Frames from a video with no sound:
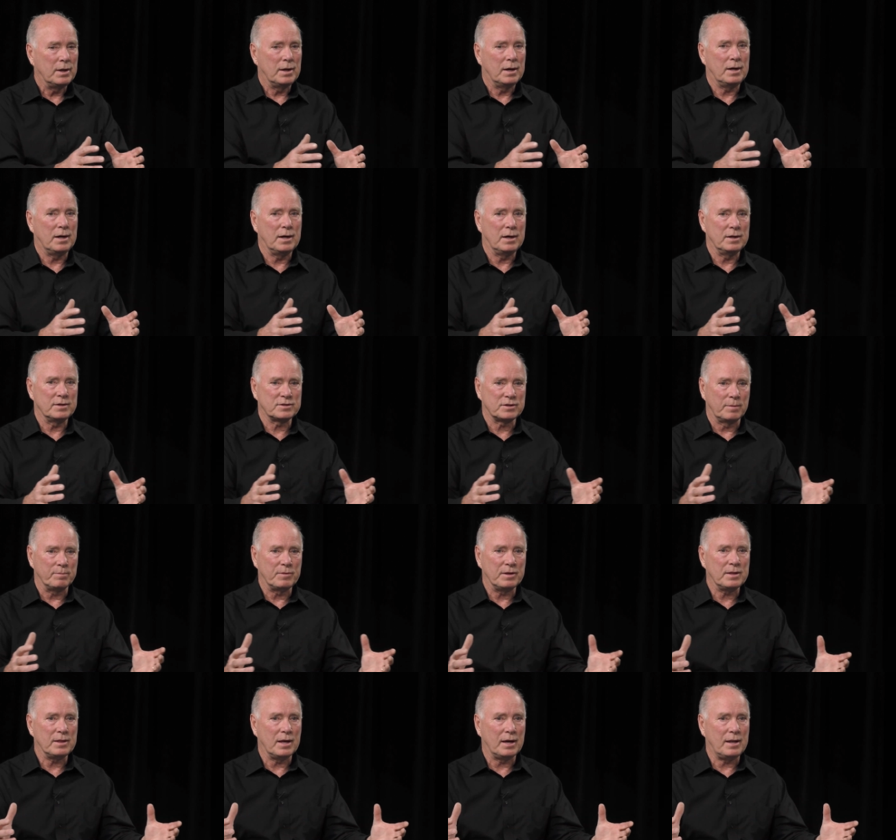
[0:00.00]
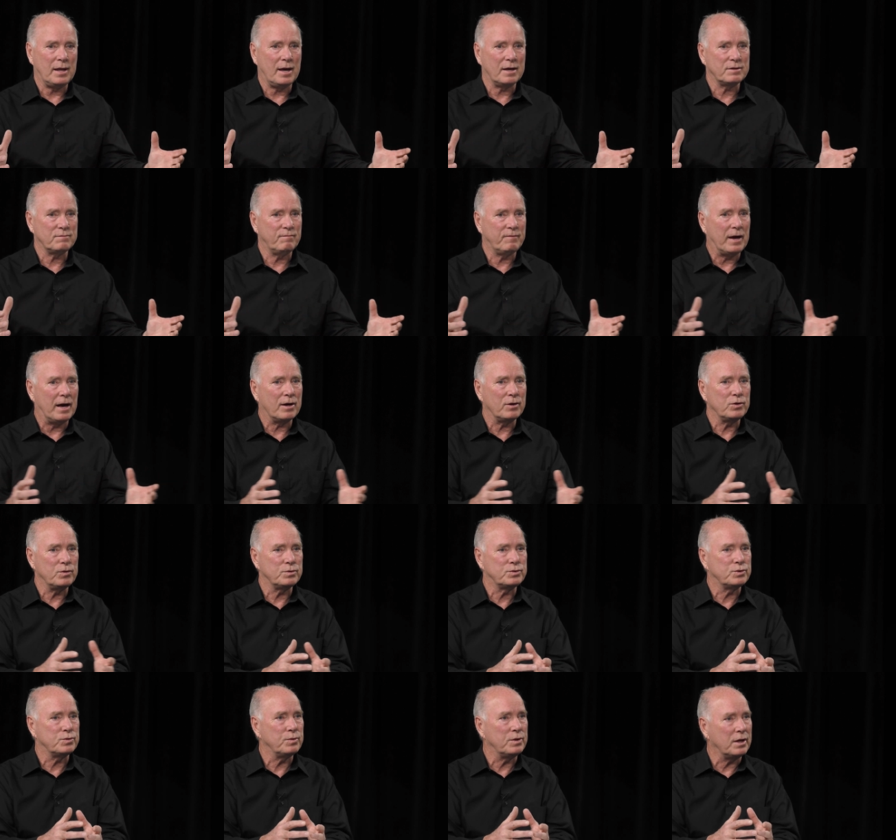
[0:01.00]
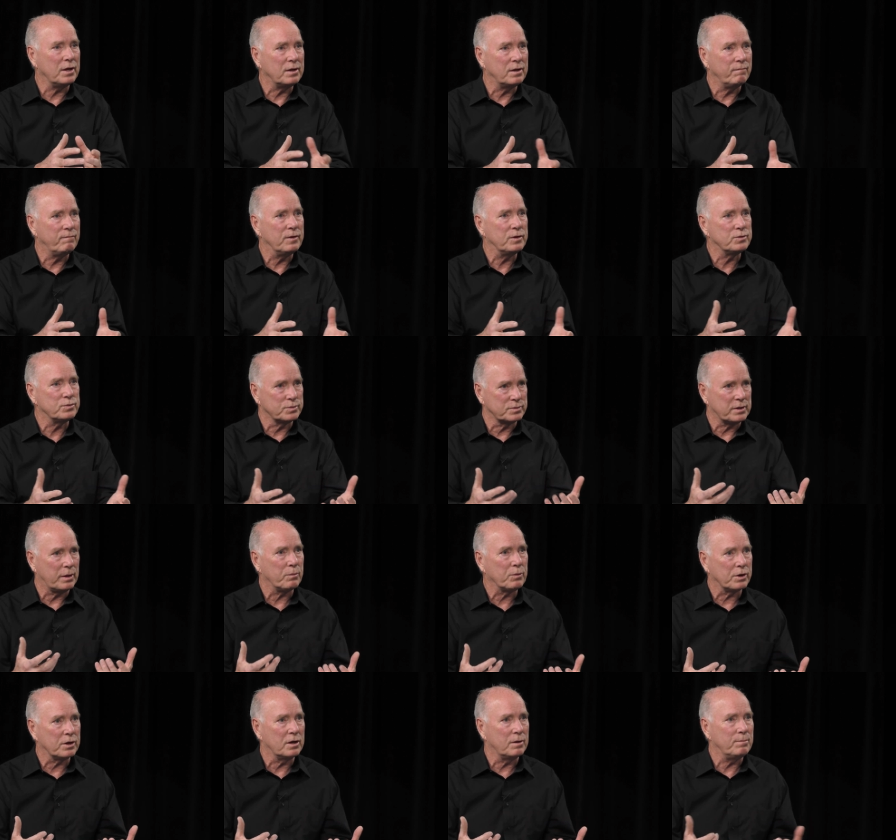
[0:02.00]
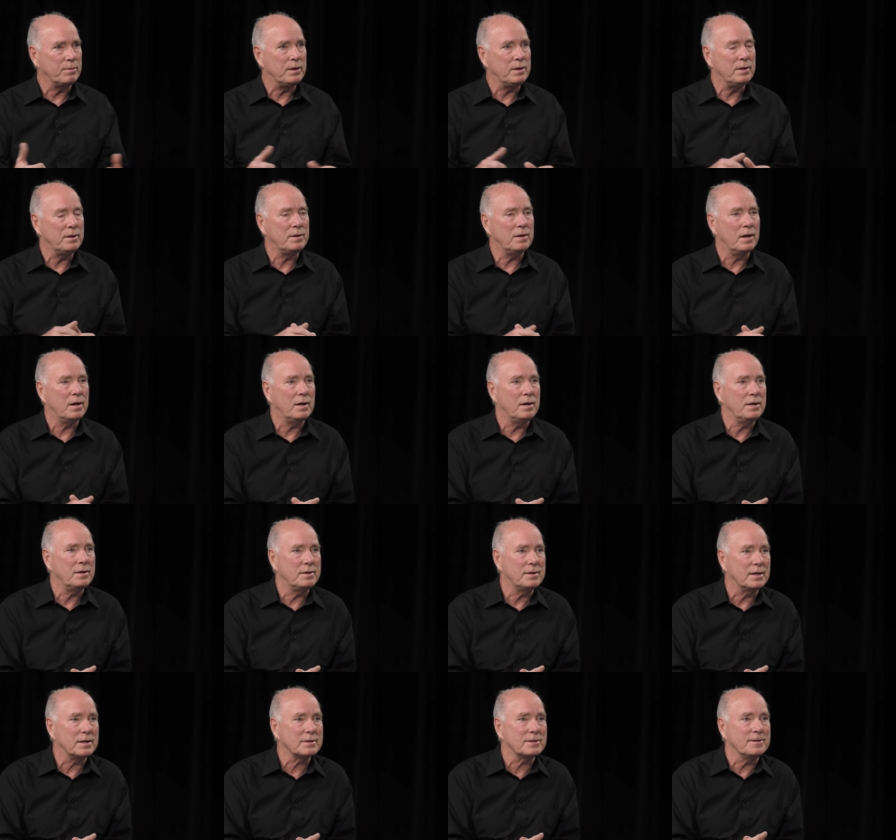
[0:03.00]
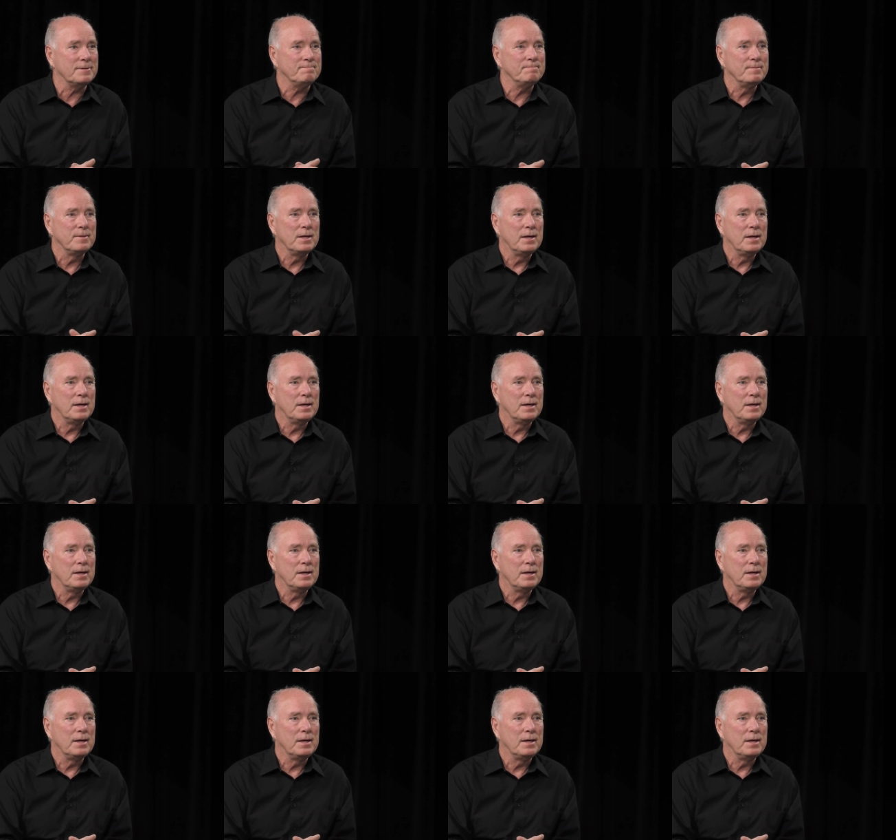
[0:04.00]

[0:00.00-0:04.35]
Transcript: uh, something that had value to the individuals that were going to be uh, inducted.